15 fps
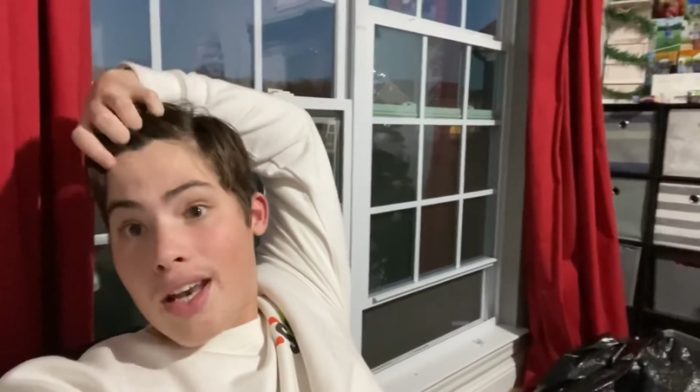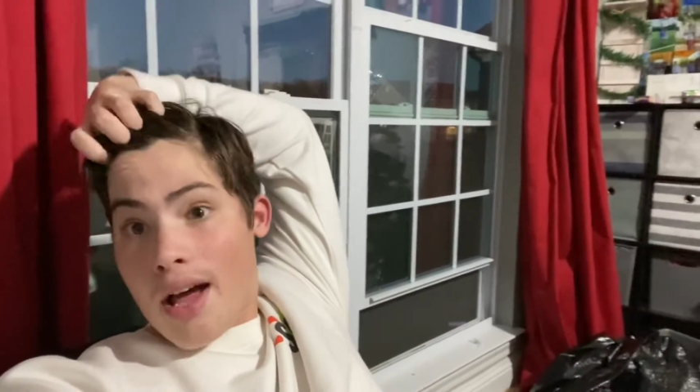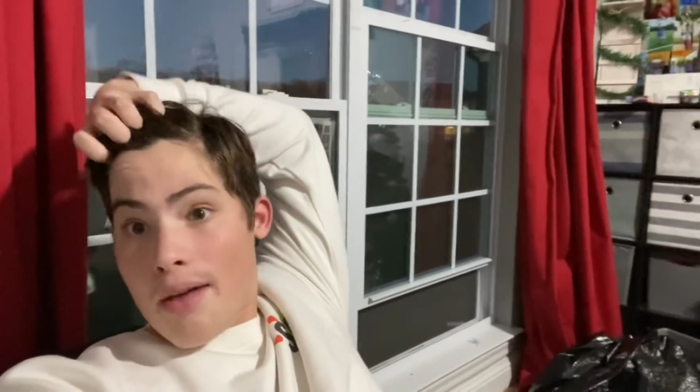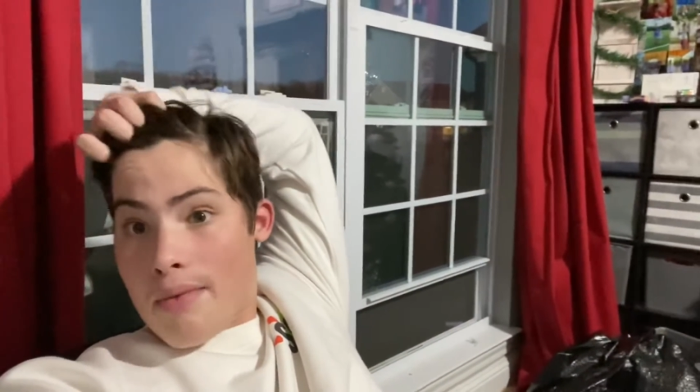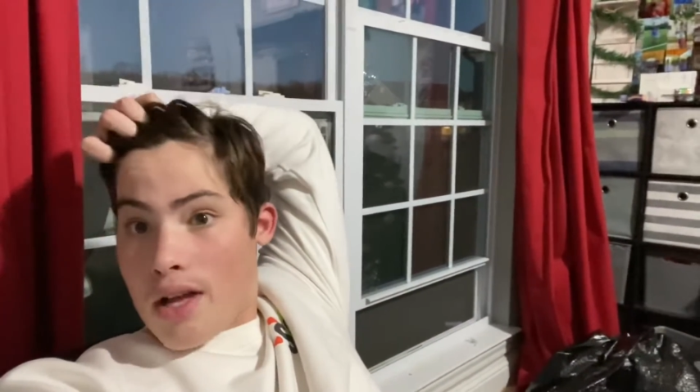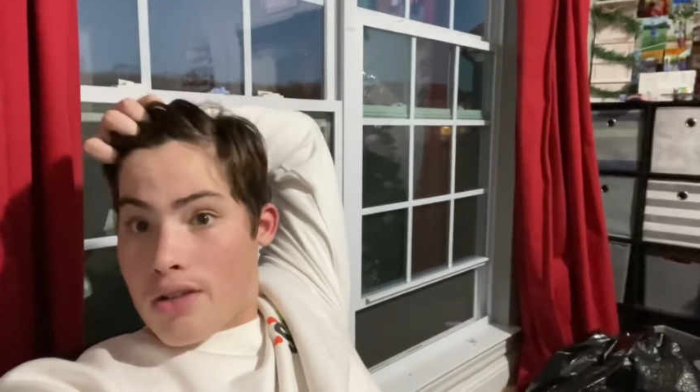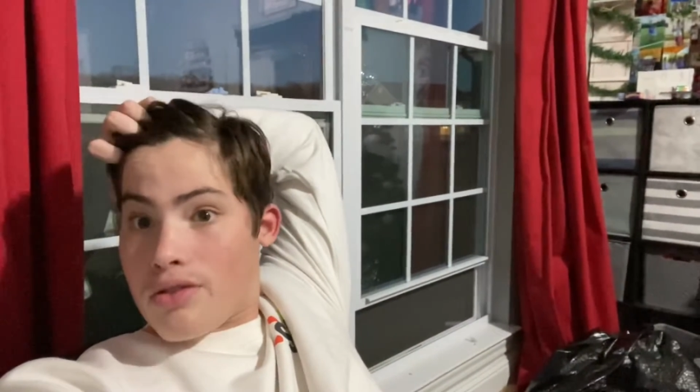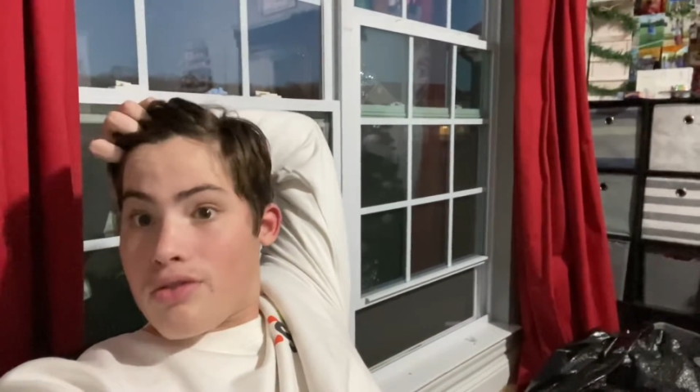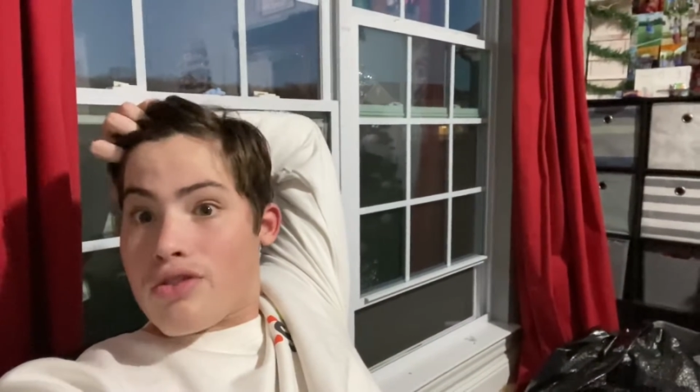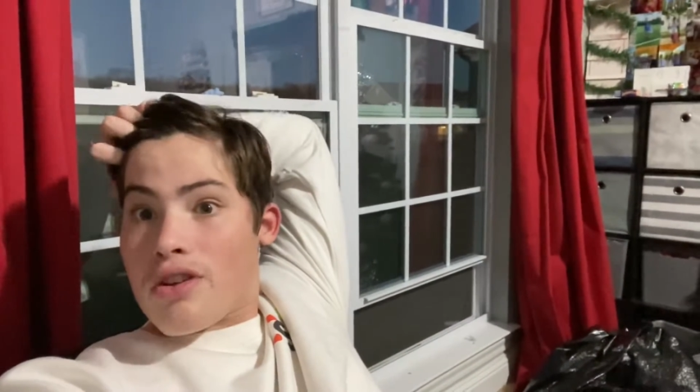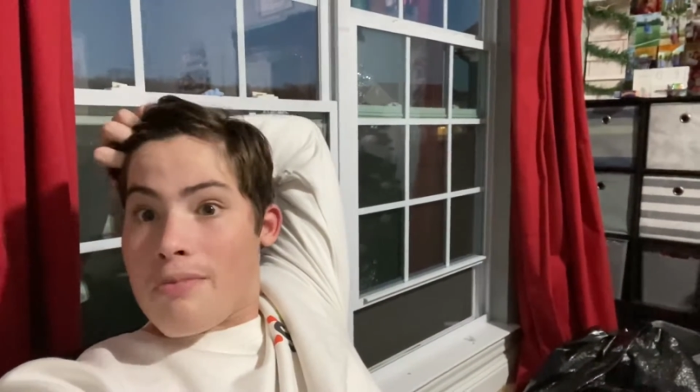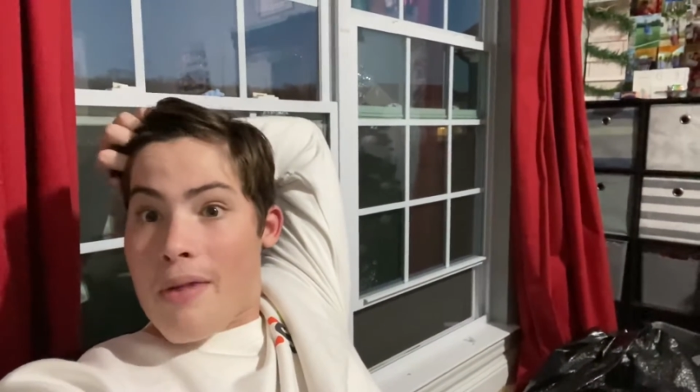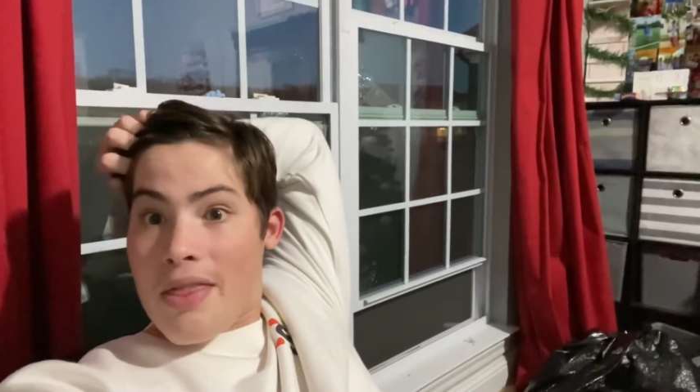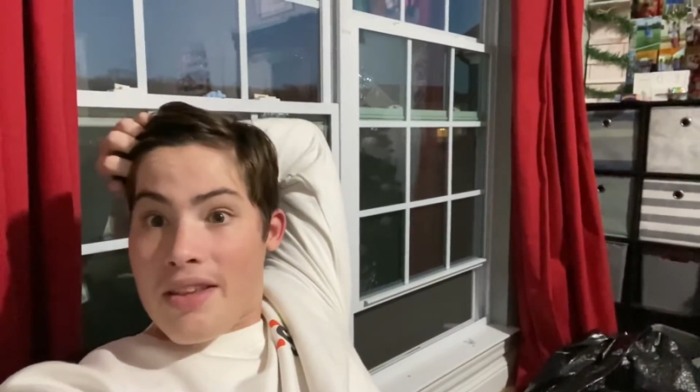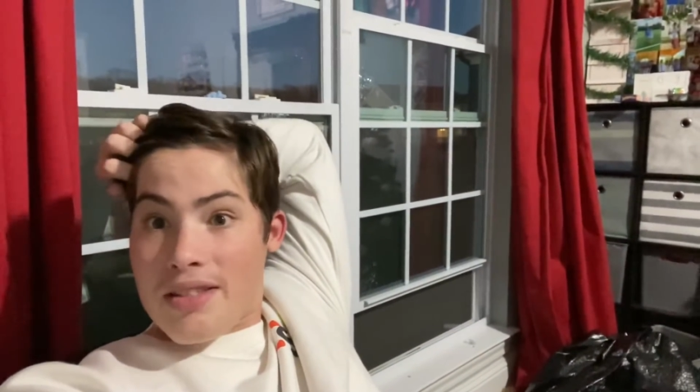I'm not too sure
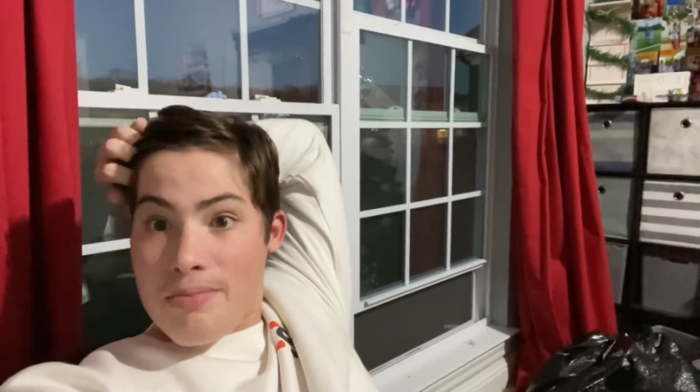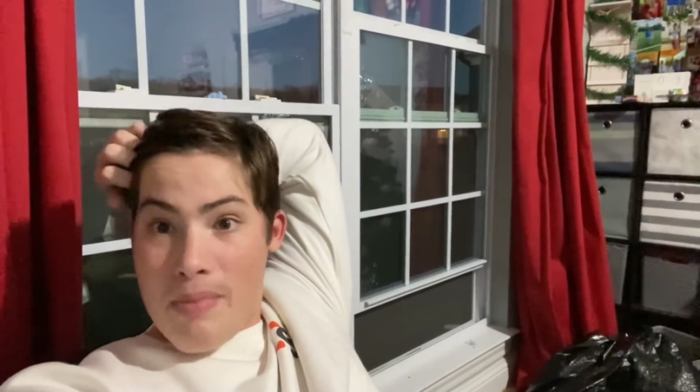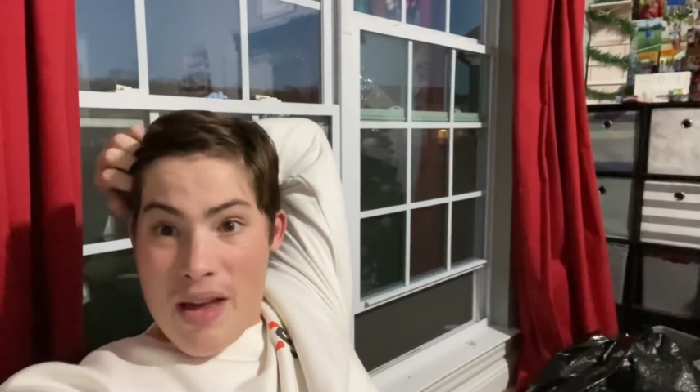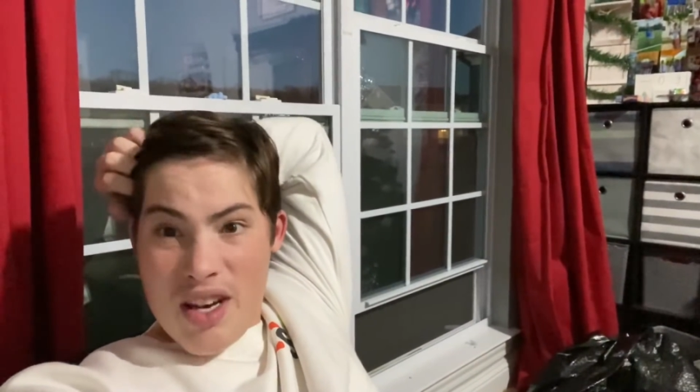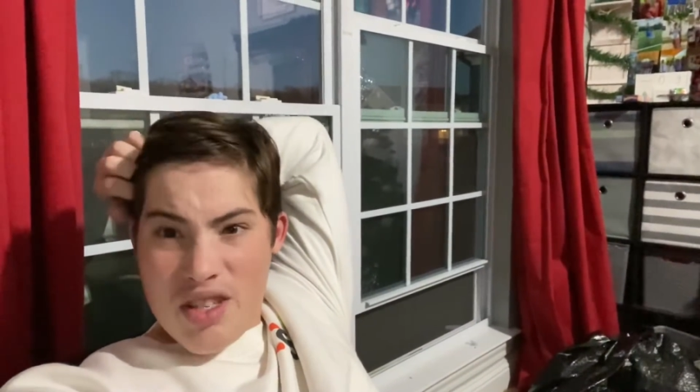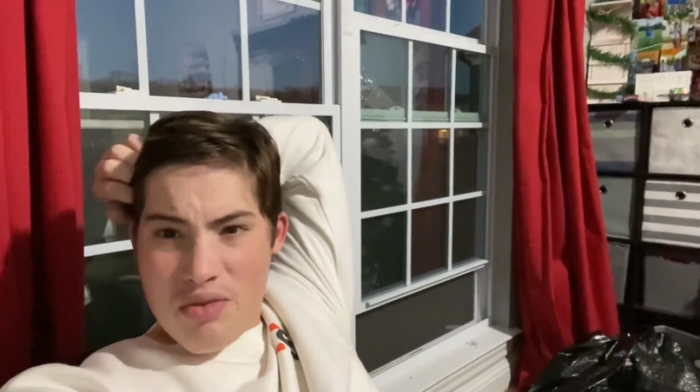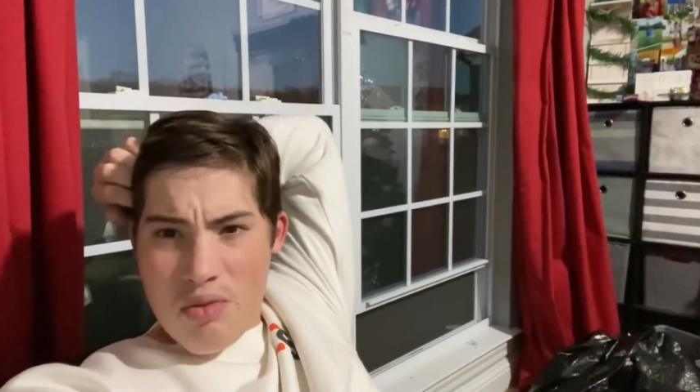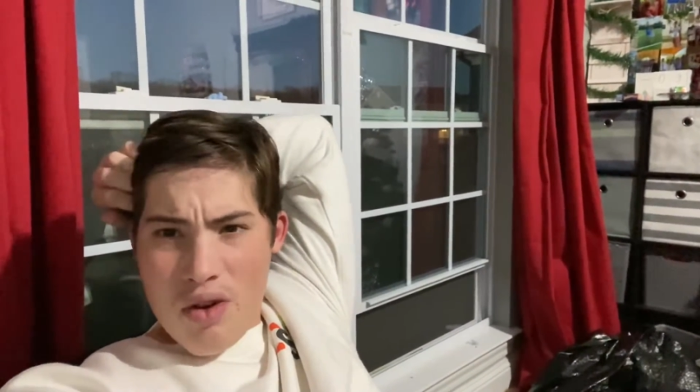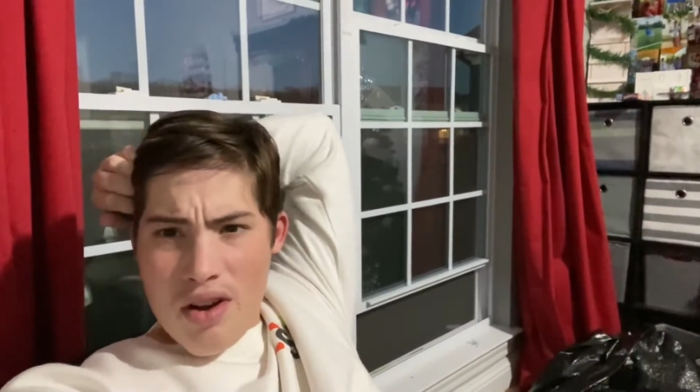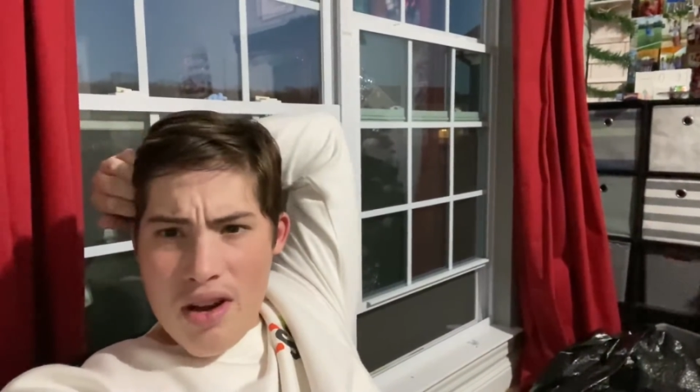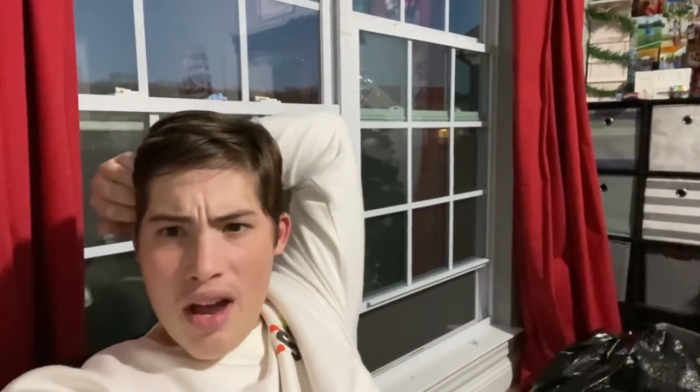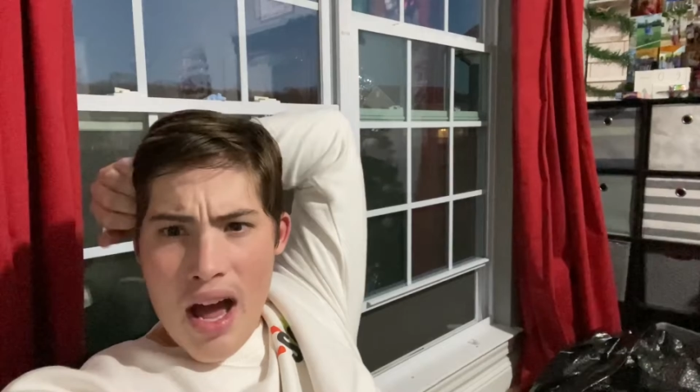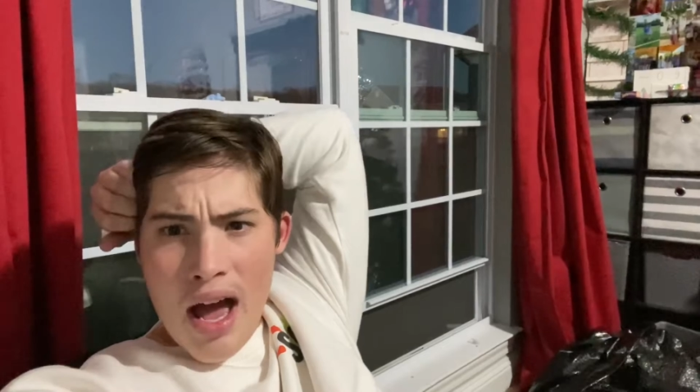about the Spanish one.